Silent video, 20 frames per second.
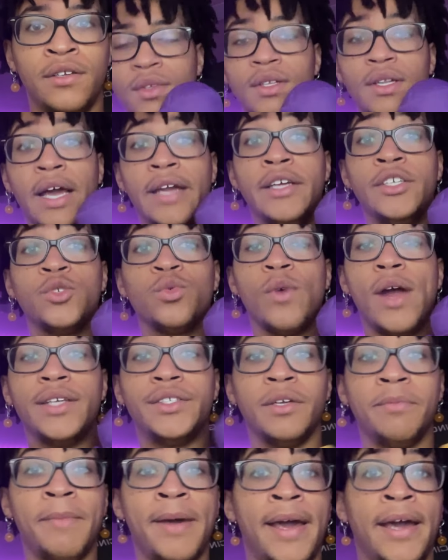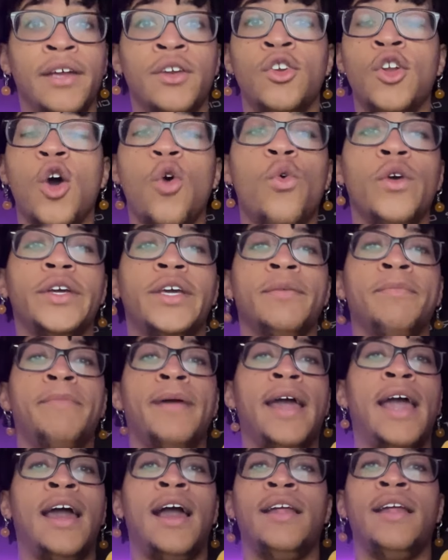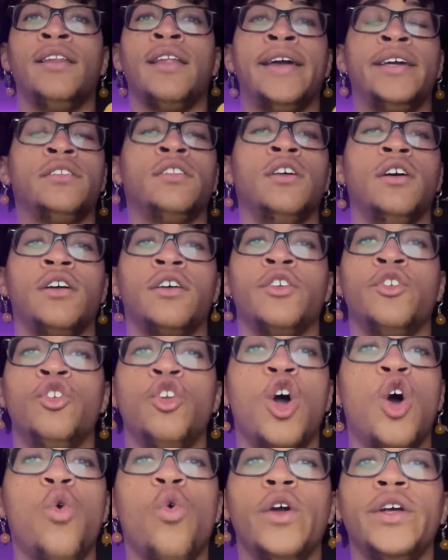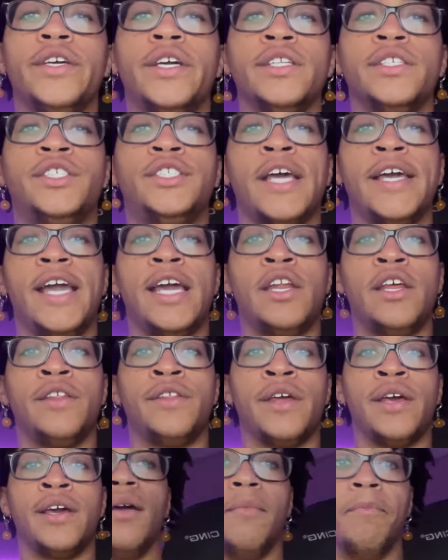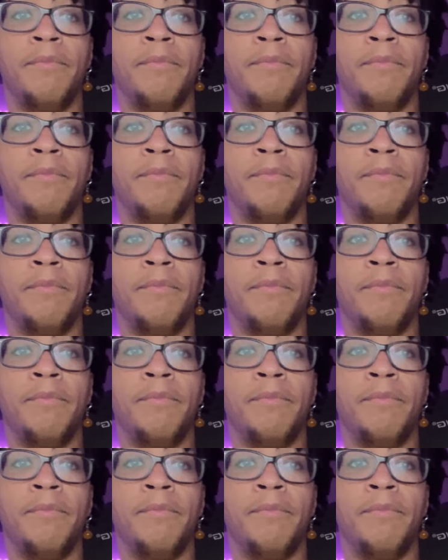And his resume, no one can, uh, like, look, no one can say anything.